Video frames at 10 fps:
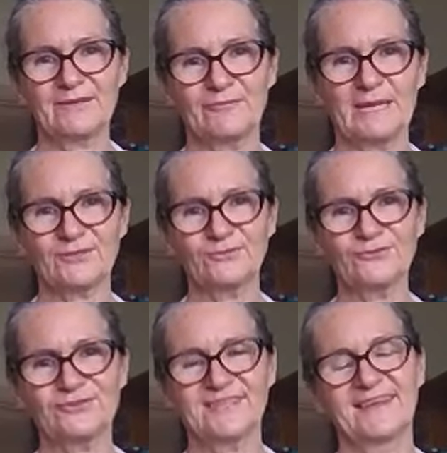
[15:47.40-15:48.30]
of
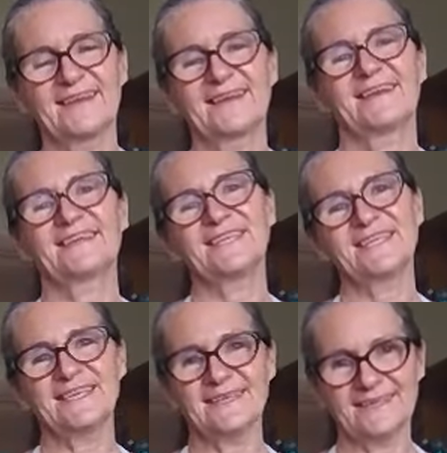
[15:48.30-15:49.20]
metals,
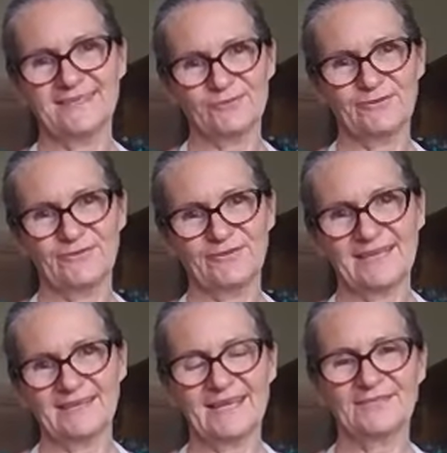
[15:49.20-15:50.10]
ghee is
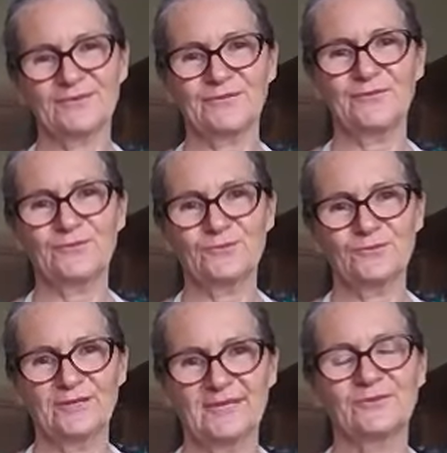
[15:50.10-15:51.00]
revered as a
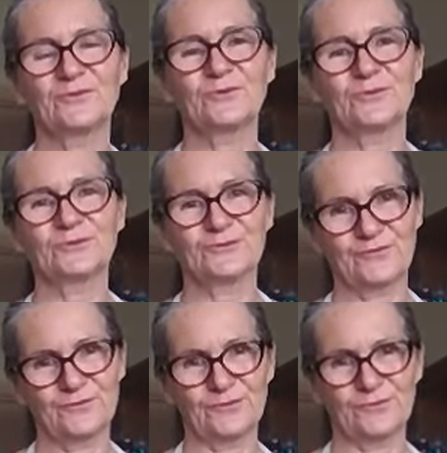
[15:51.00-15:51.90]
food in the world of
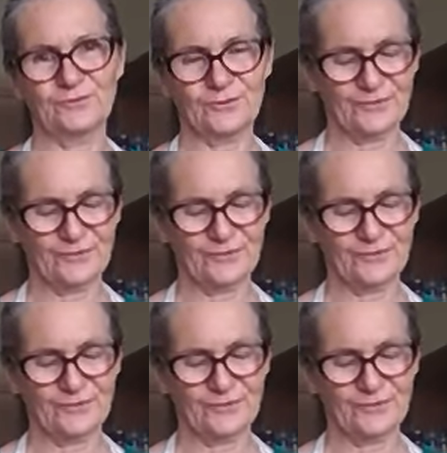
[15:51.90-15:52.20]
food, or the